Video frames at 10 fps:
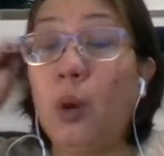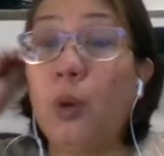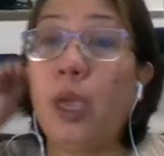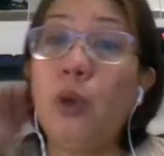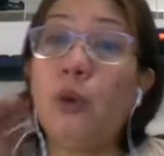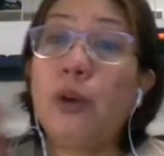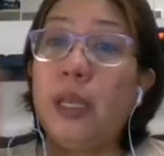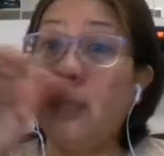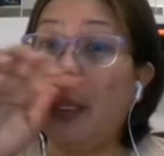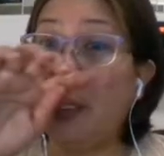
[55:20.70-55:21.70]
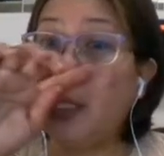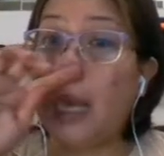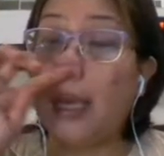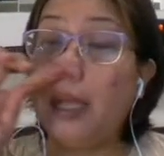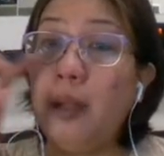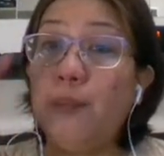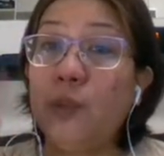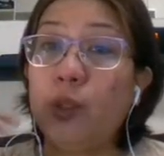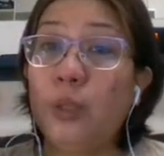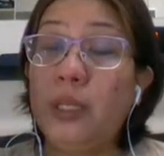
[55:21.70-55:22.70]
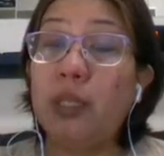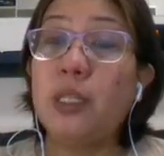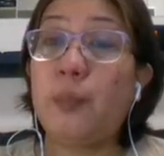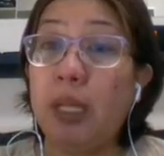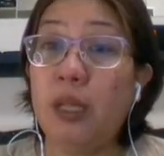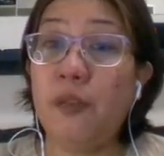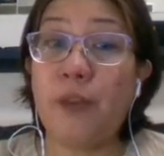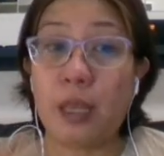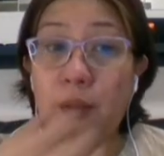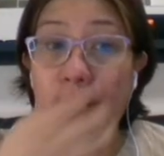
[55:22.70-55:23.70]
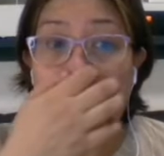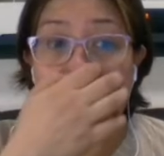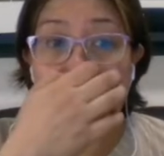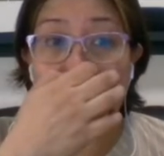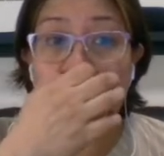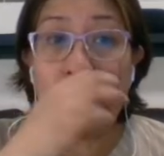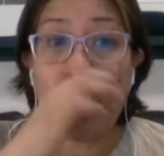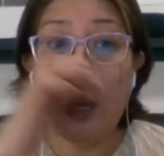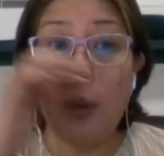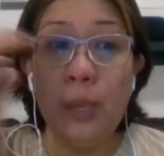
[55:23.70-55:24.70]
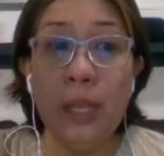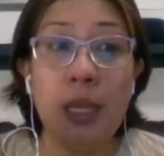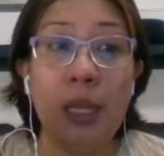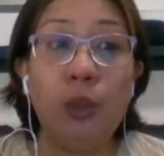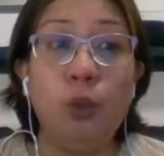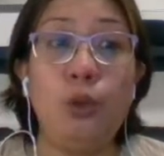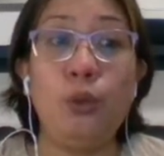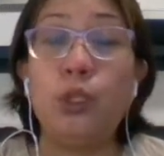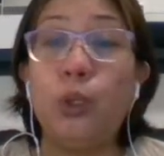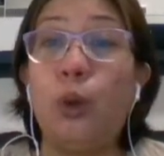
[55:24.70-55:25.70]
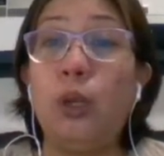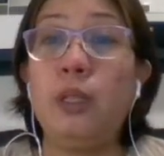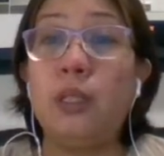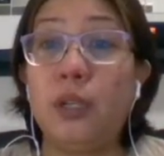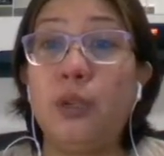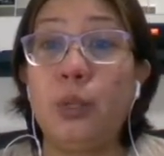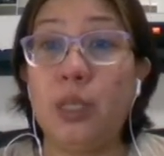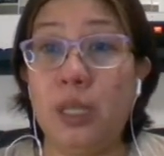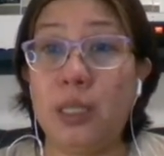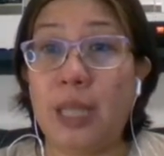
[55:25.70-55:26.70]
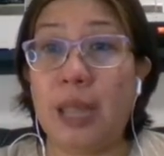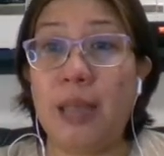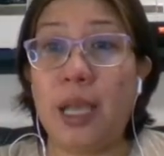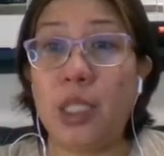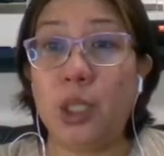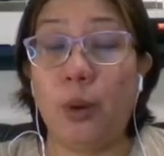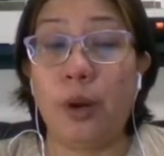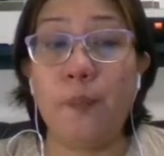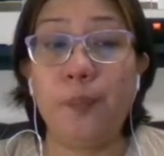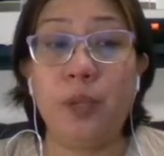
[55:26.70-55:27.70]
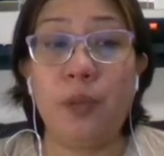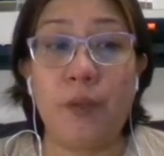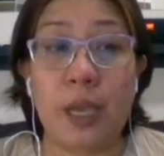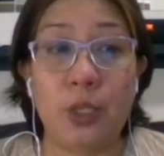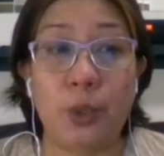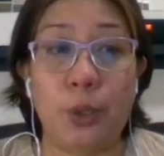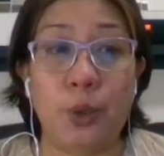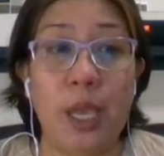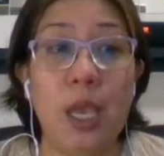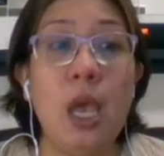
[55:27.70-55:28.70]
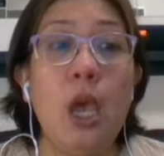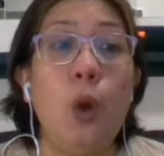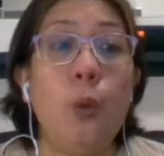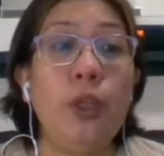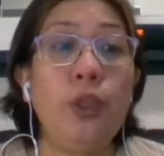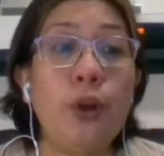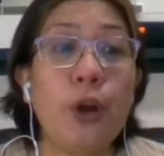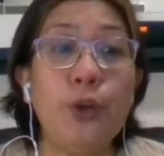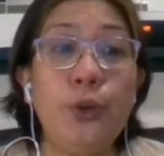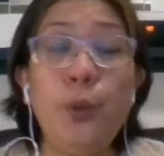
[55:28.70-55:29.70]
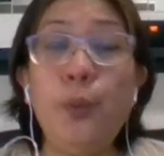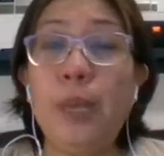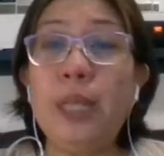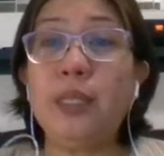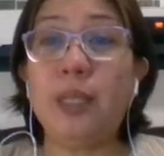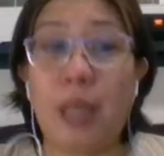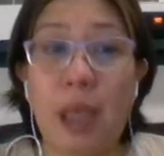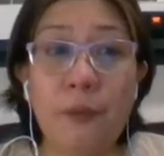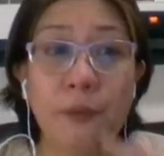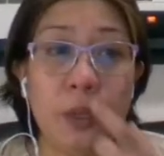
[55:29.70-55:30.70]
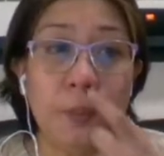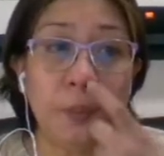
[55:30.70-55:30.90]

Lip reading: okay, or in the design. So this is a predefined values. We need to use all zeros instead as your divisor, okay? When there are no bits left